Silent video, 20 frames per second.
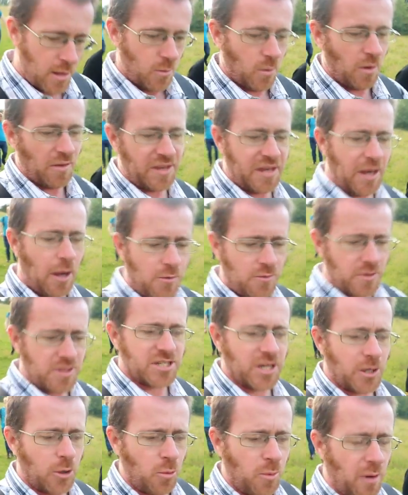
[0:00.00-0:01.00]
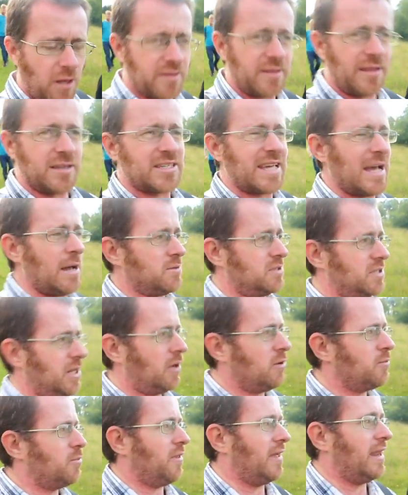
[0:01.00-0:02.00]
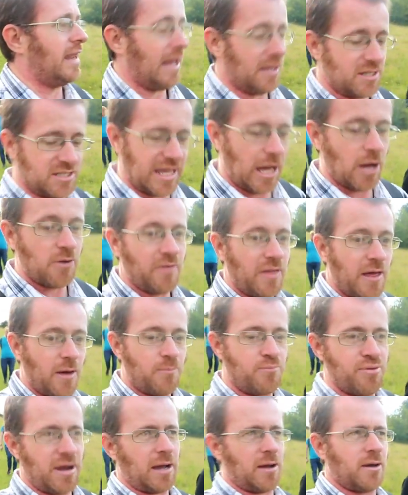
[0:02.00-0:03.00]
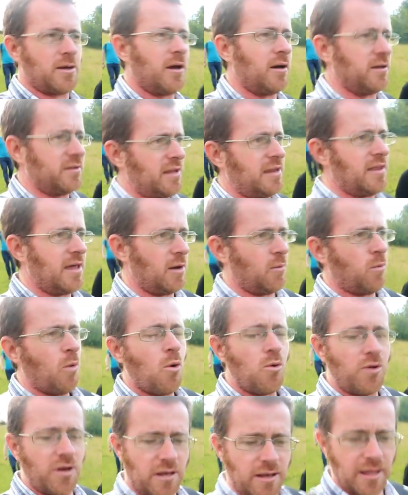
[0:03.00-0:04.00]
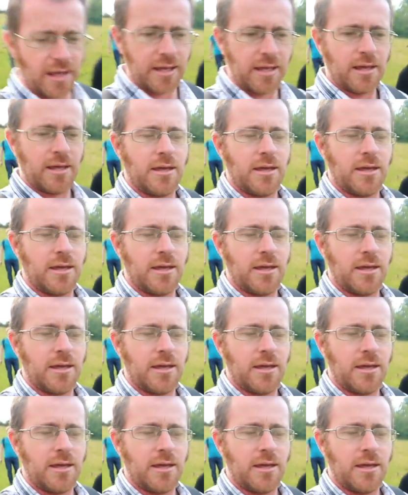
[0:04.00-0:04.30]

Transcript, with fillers: well, they didn't own the tunnel, but I think it's council owned, but they let us get over their brack garden and their wall, didn't they?